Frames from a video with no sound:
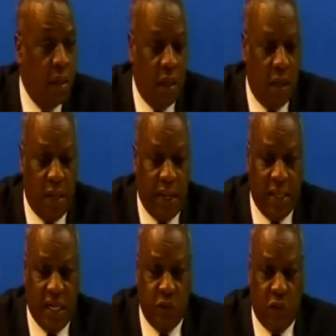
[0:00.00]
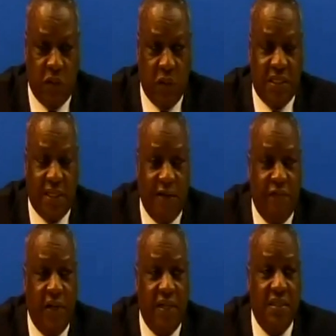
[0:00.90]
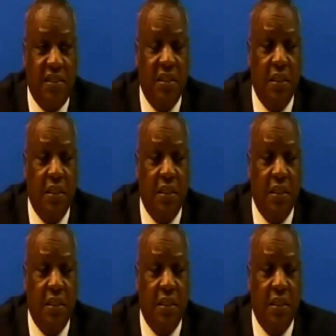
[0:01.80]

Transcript: And I just want to start first